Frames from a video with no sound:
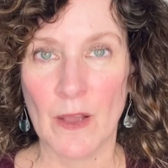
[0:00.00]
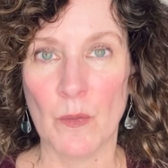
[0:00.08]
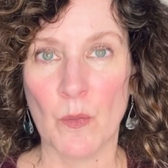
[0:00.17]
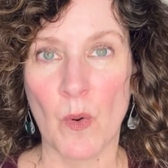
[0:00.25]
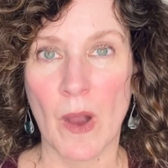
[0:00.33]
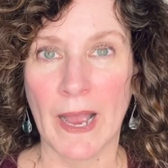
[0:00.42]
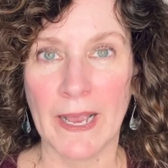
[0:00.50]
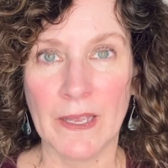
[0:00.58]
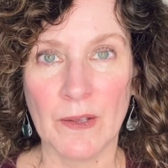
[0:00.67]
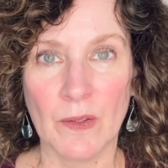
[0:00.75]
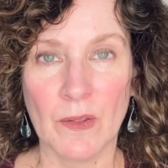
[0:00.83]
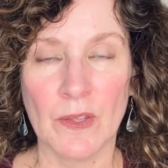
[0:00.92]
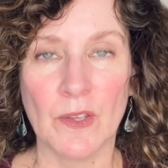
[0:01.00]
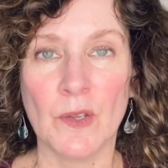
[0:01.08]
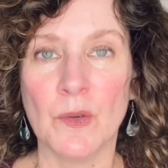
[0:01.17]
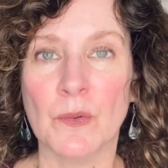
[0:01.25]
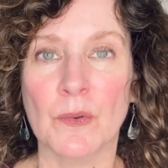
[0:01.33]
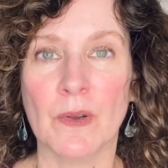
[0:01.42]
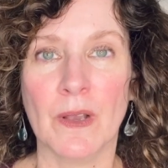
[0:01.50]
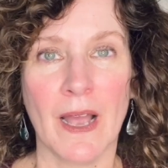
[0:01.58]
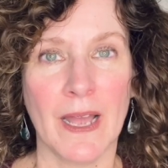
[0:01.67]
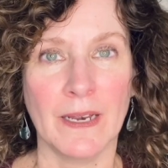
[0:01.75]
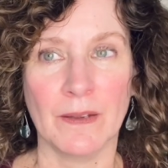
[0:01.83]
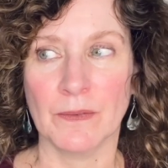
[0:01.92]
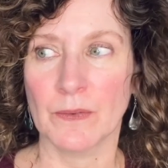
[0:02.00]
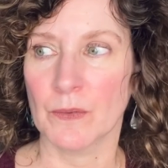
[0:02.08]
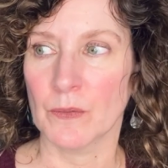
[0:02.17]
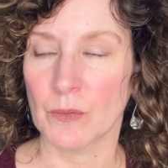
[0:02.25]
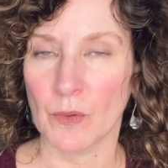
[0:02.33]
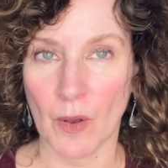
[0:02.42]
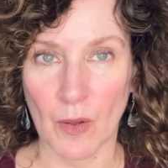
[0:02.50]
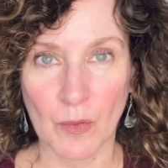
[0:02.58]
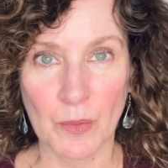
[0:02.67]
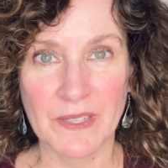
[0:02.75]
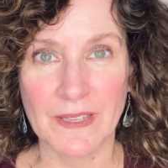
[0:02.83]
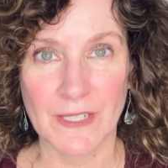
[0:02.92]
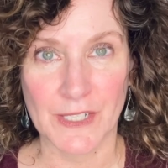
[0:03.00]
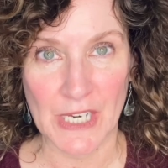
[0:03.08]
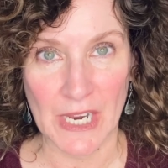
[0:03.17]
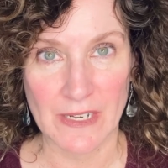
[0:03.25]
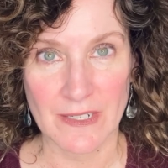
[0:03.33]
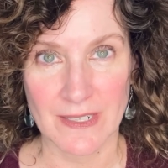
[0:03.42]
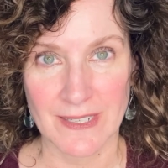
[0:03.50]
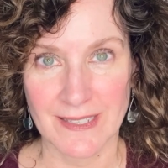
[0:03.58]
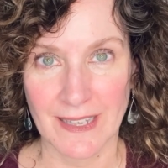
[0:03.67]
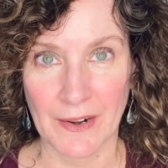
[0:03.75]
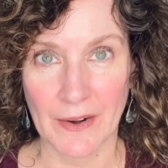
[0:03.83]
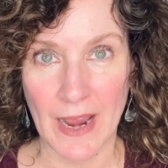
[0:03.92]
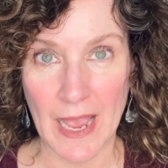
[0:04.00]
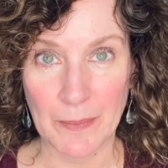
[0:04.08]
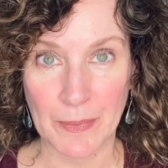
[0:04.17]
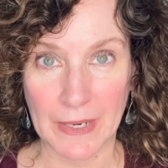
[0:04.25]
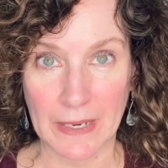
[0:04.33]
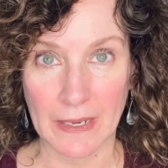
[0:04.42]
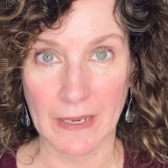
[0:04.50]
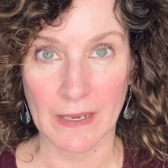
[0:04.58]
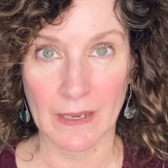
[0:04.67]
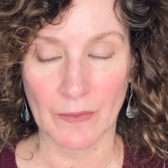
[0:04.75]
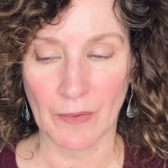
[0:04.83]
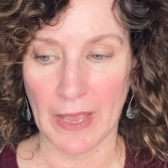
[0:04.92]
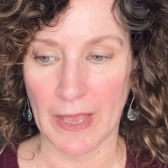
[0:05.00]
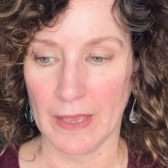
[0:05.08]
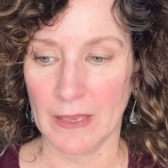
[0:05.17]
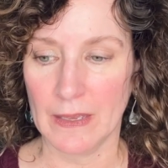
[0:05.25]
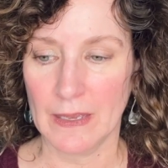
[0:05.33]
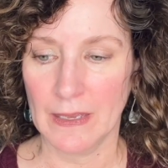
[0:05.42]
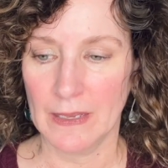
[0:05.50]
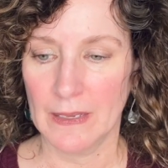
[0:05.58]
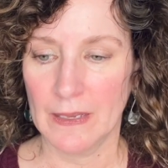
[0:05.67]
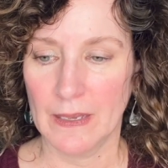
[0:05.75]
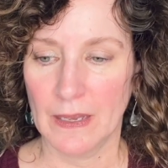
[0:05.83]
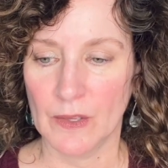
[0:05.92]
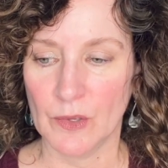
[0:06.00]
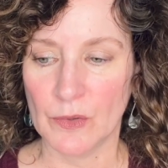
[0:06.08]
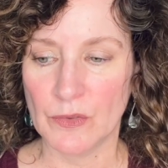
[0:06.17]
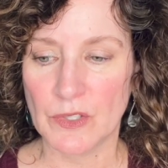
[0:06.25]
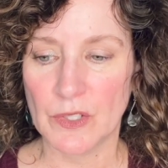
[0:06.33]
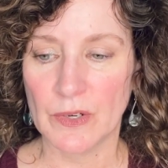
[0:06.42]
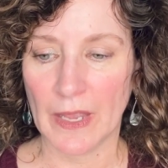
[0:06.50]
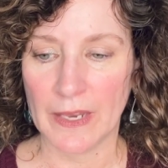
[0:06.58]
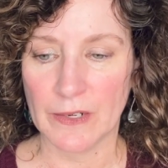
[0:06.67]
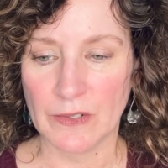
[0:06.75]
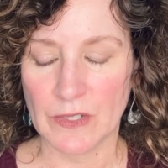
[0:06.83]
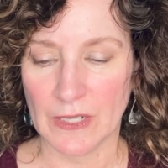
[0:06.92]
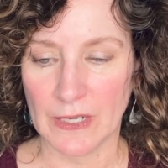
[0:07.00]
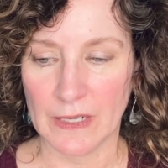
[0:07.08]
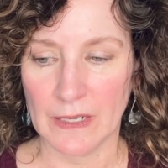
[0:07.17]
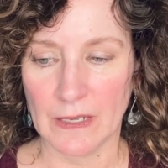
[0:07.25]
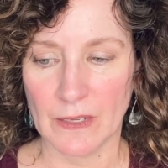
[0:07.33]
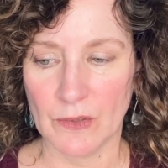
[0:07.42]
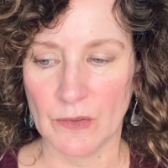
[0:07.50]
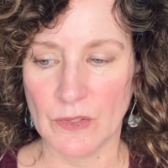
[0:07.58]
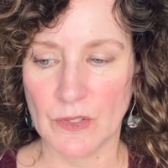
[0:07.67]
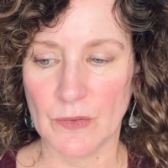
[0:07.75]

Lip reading: while you kind of roll with the changes that are happening, okay? Use your energy, use your